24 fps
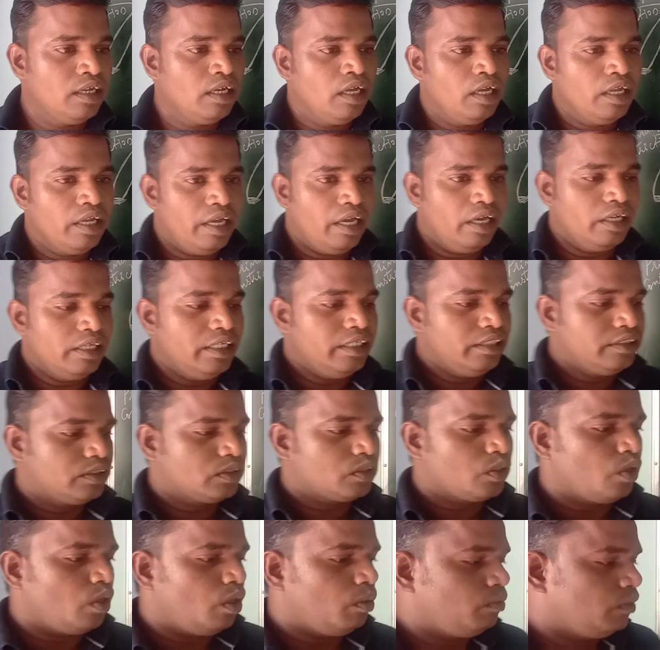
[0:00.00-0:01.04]
each
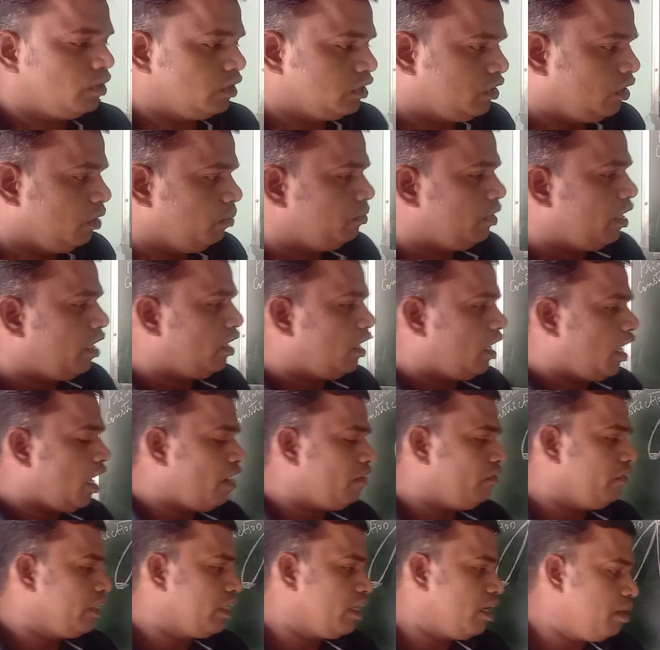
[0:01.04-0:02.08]
chromosome
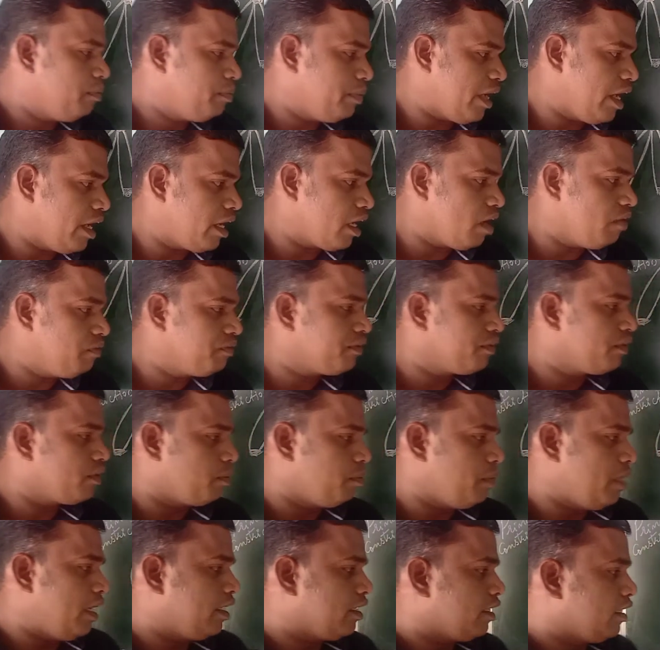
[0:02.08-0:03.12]
having a pair of
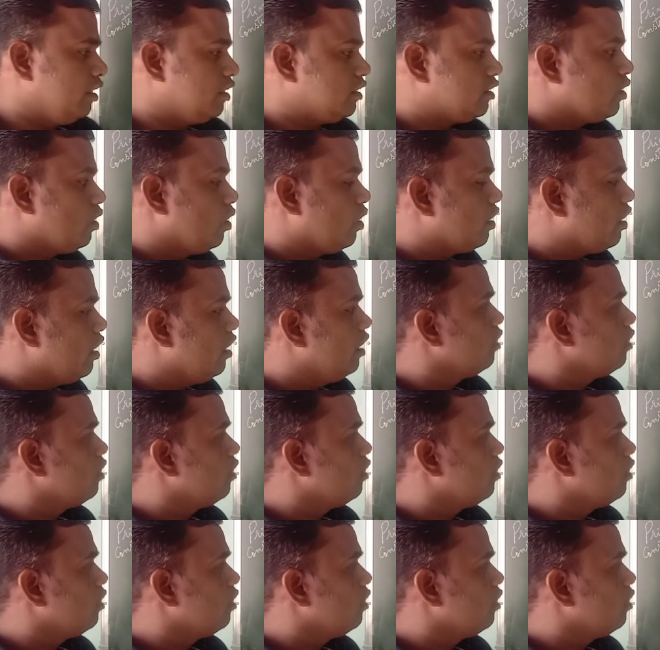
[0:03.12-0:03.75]
chromatids. Okay,